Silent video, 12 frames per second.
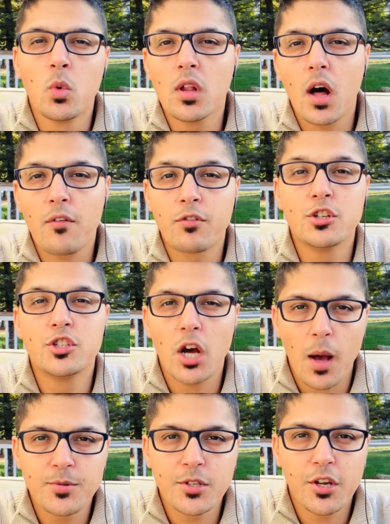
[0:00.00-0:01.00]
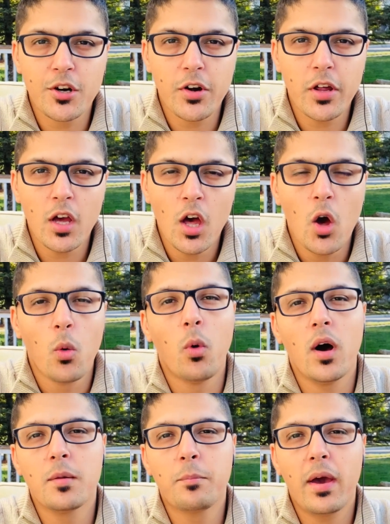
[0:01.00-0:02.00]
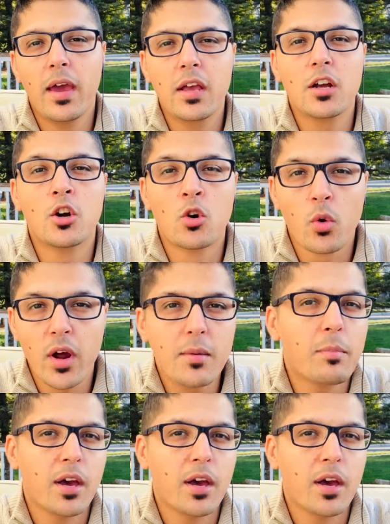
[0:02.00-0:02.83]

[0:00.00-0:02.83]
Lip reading: will offer job security while paying great